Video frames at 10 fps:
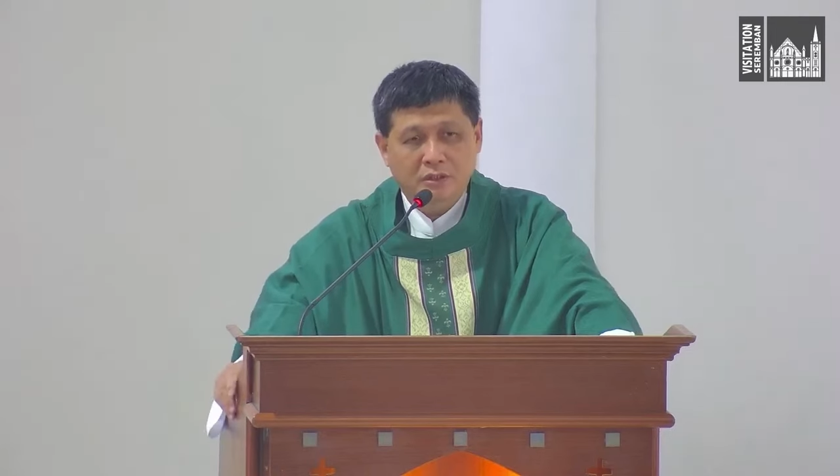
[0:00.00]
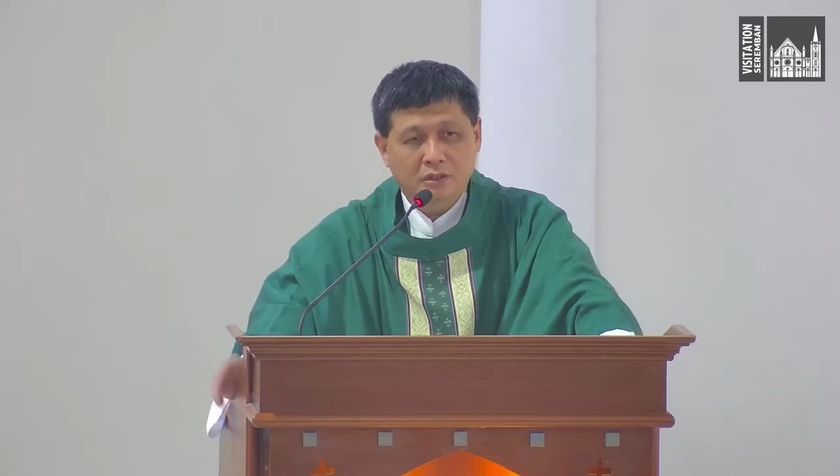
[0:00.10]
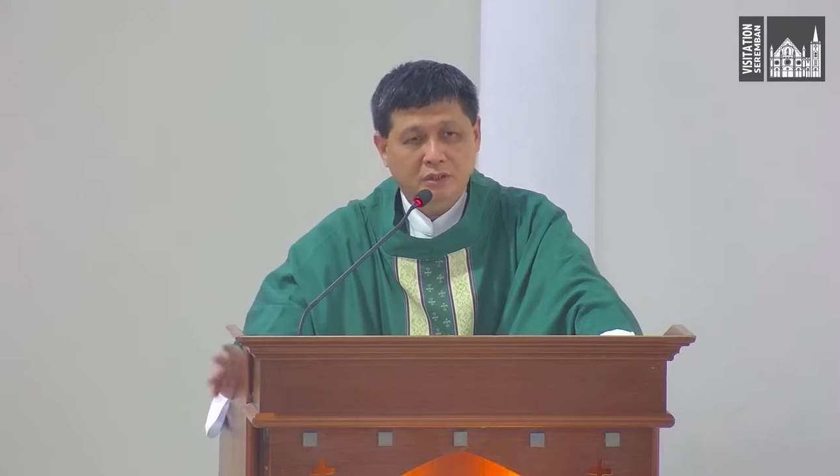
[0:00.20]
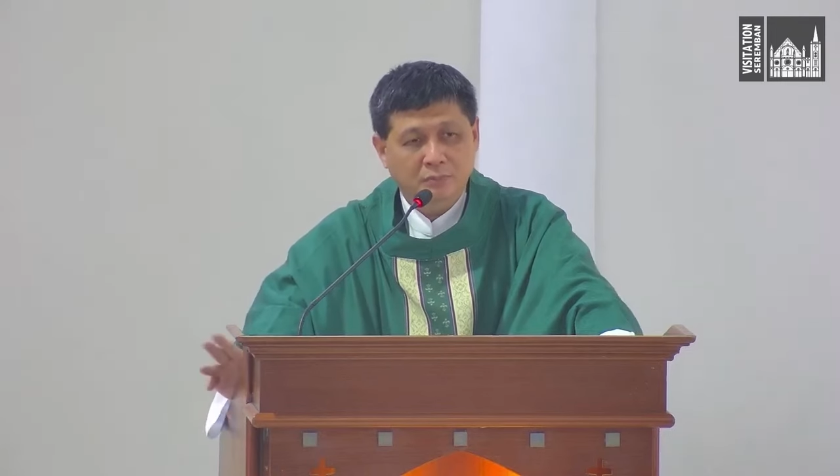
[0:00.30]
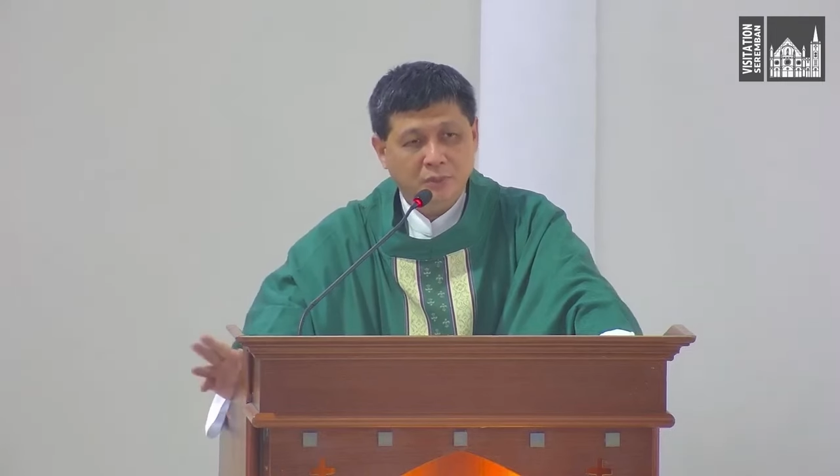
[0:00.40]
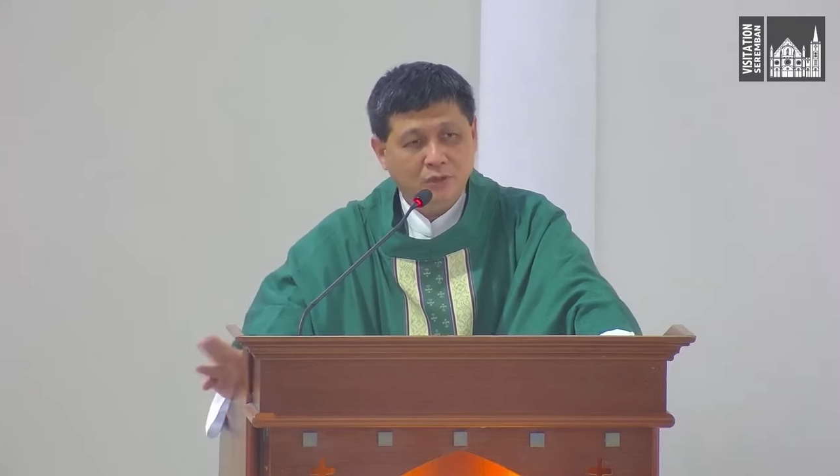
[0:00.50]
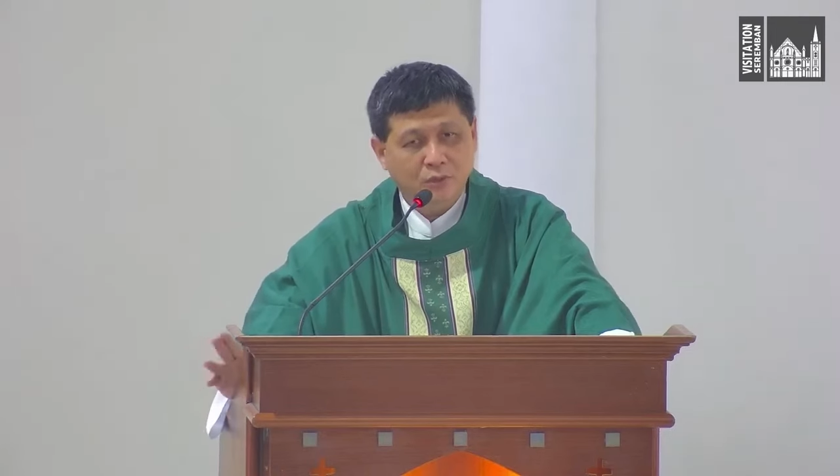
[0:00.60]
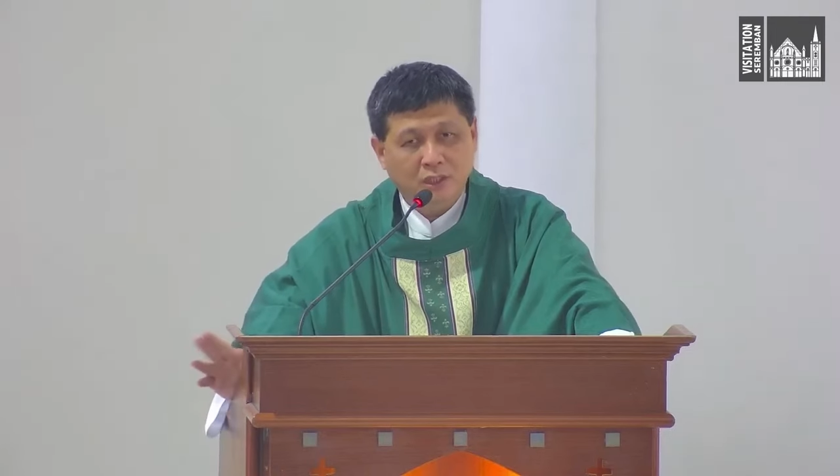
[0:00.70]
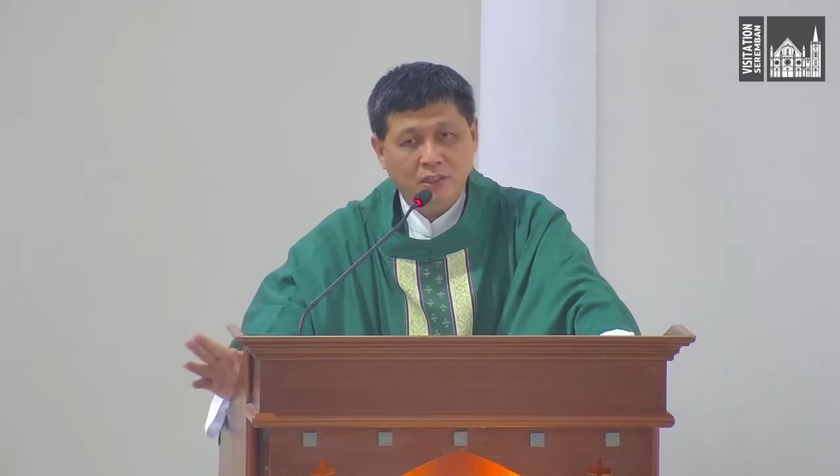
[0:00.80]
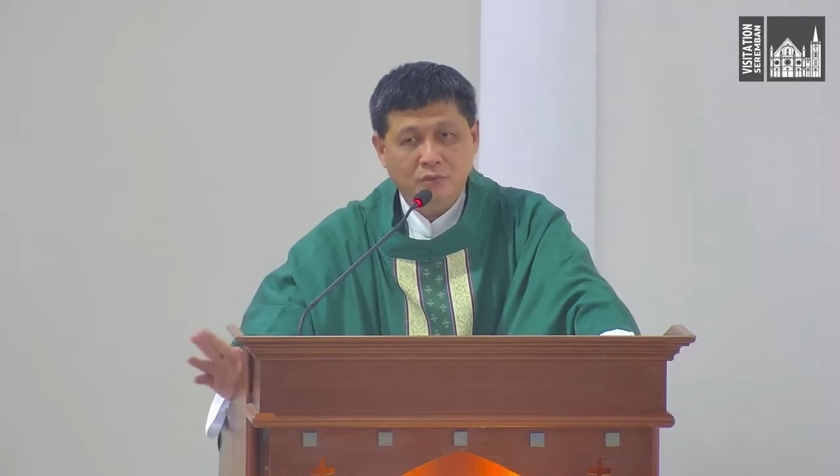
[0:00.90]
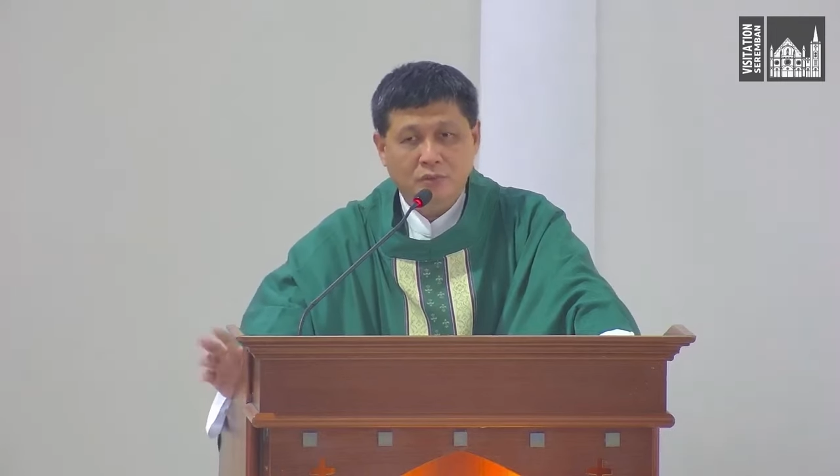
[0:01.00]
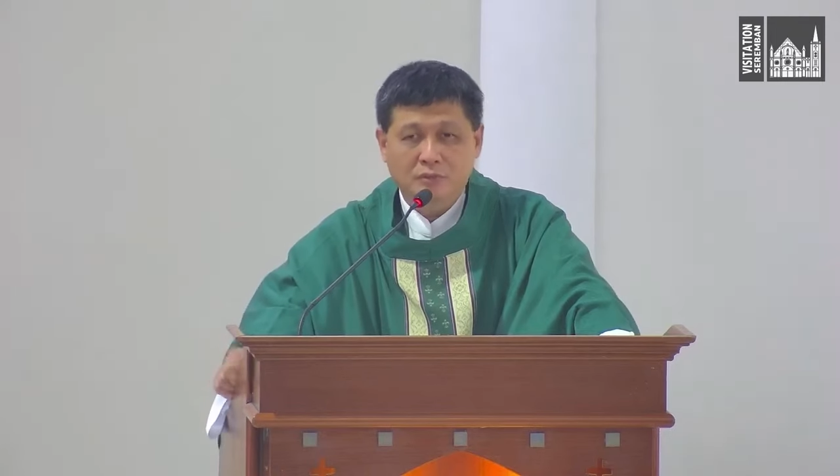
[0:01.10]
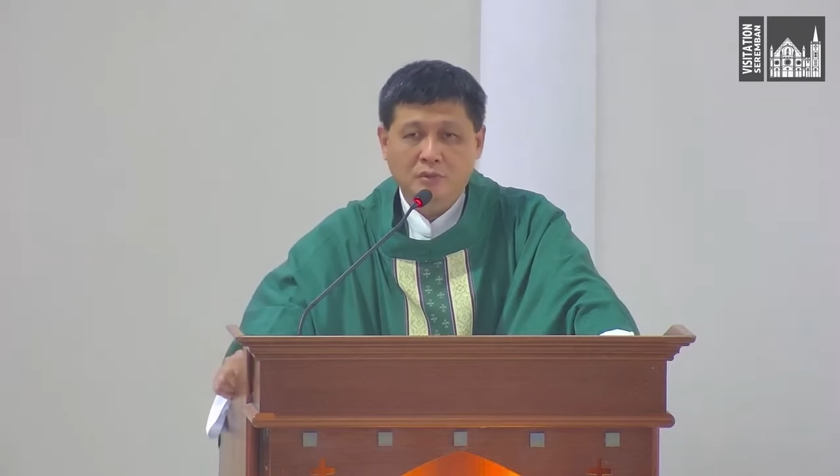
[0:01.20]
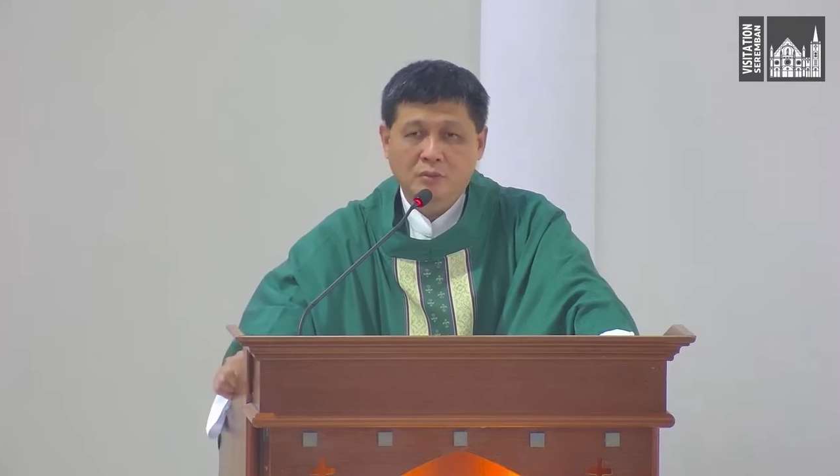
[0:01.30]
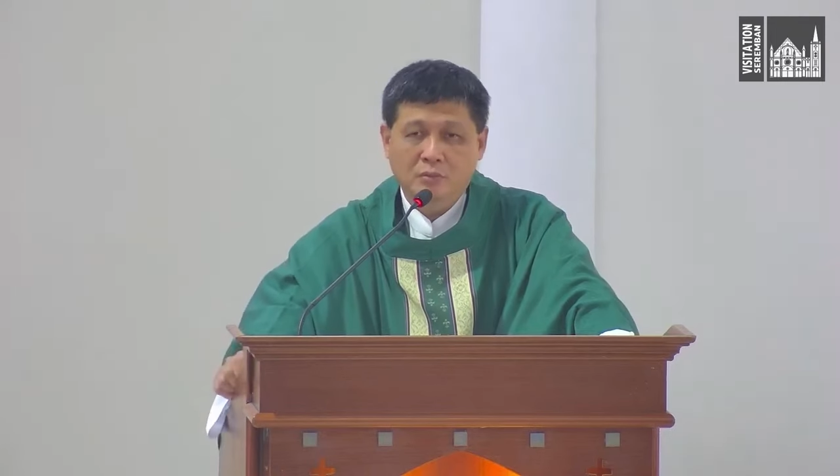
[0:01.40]
he appeared together
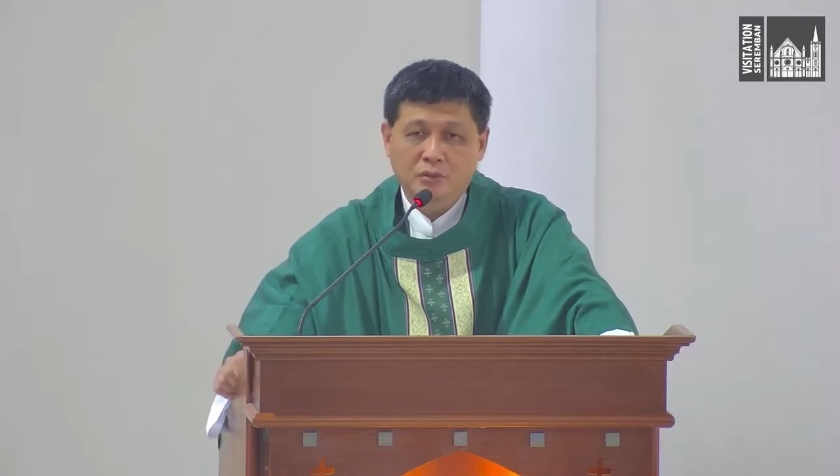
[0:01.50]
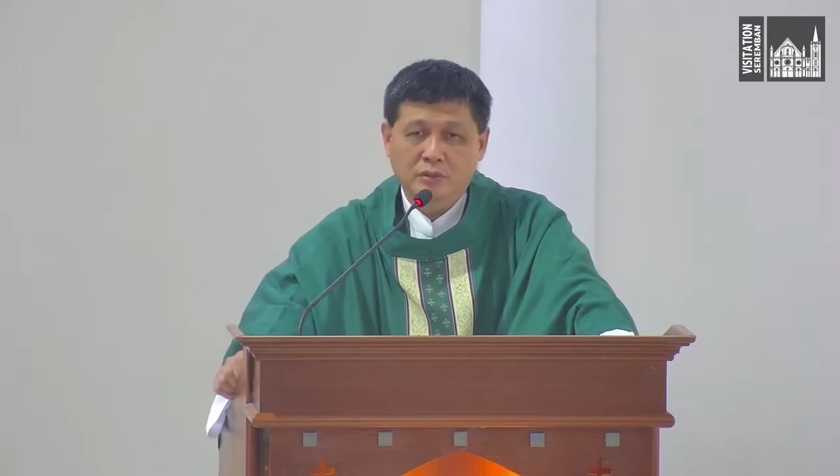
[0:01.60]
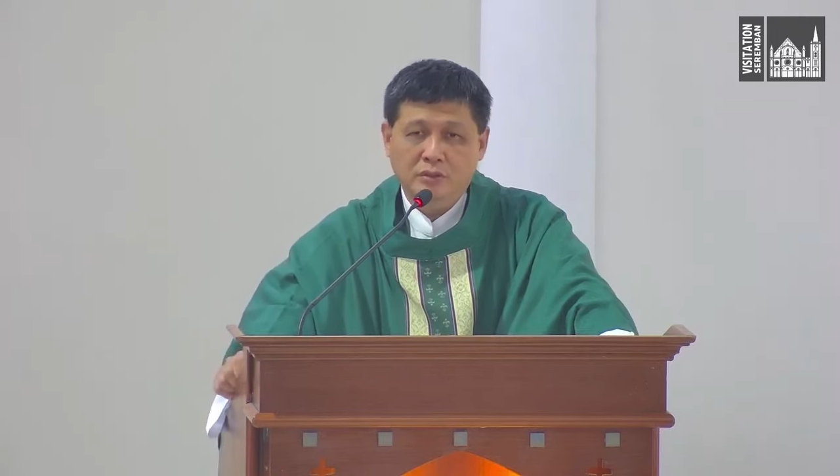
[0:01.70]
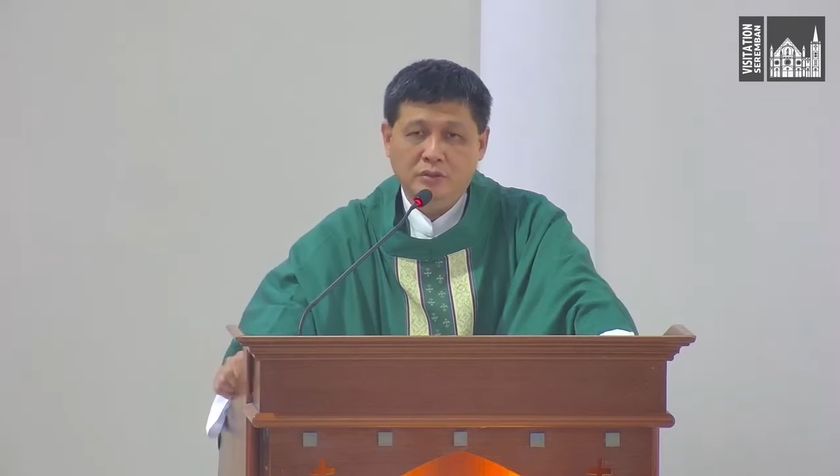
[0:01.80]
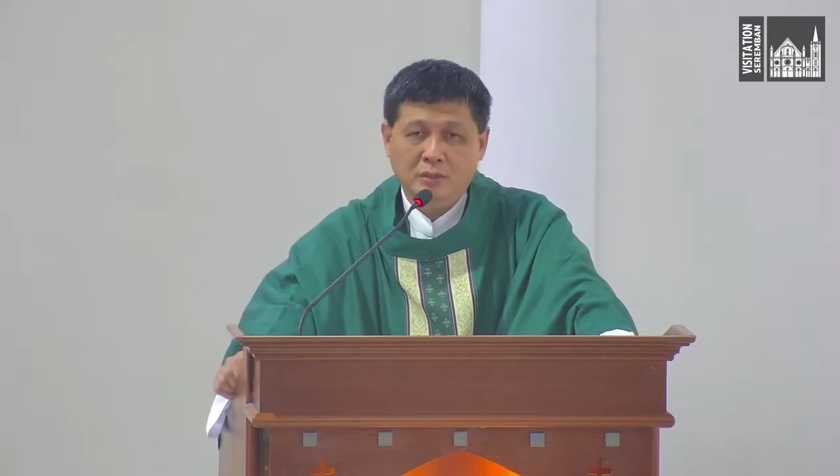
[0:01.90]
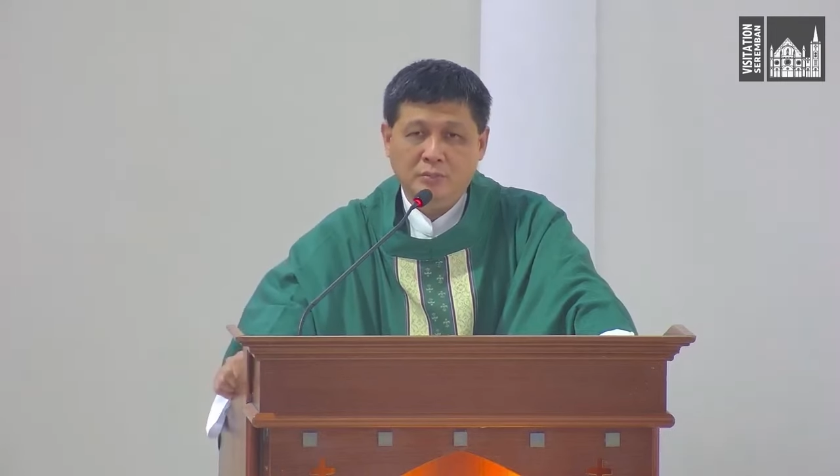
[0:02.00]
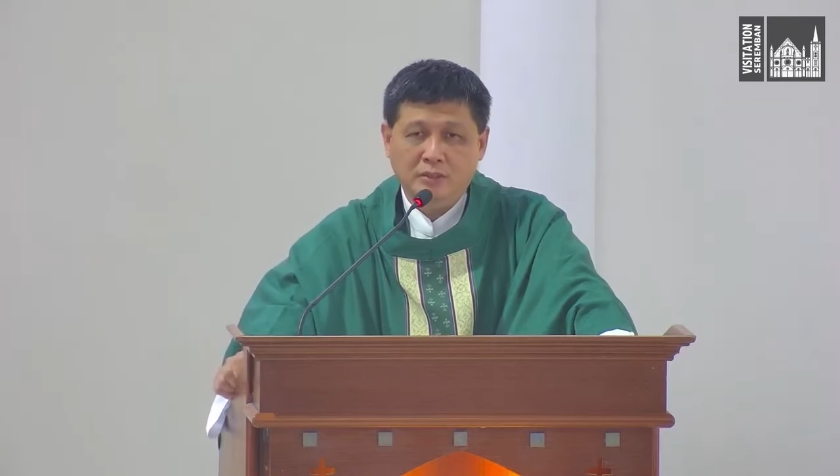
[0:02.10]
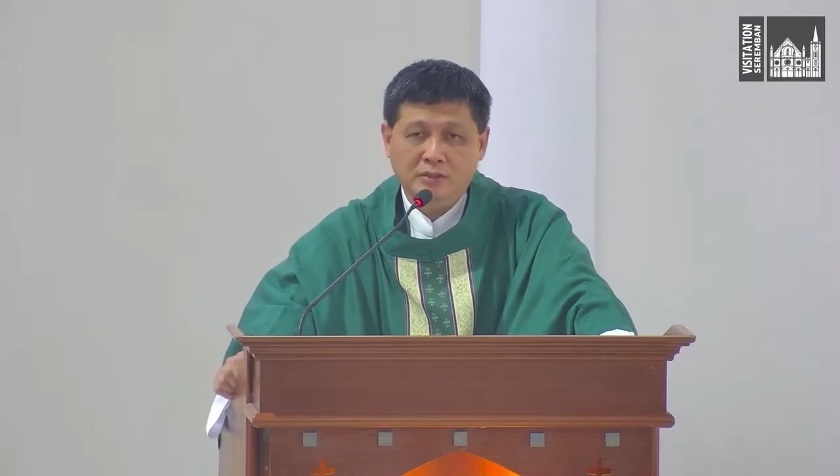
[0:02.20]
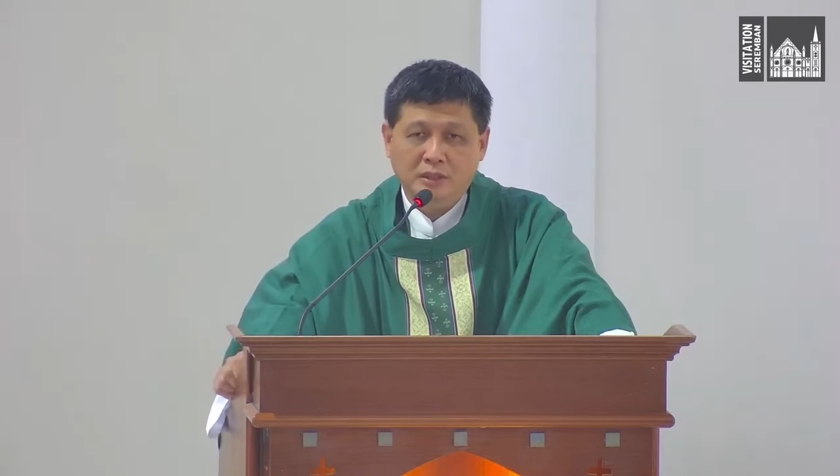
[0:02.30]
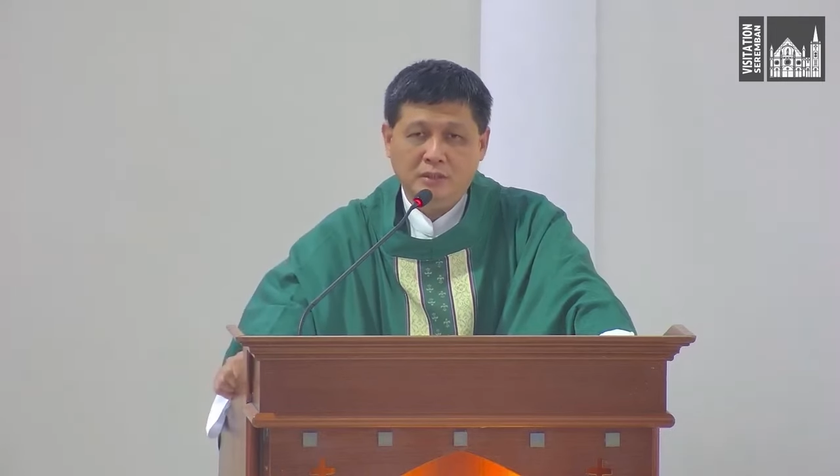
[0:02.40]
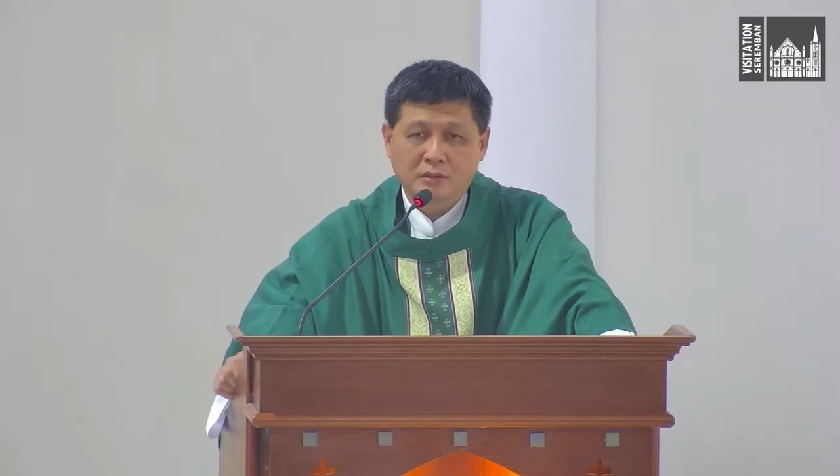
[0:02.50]
with Moses side by side,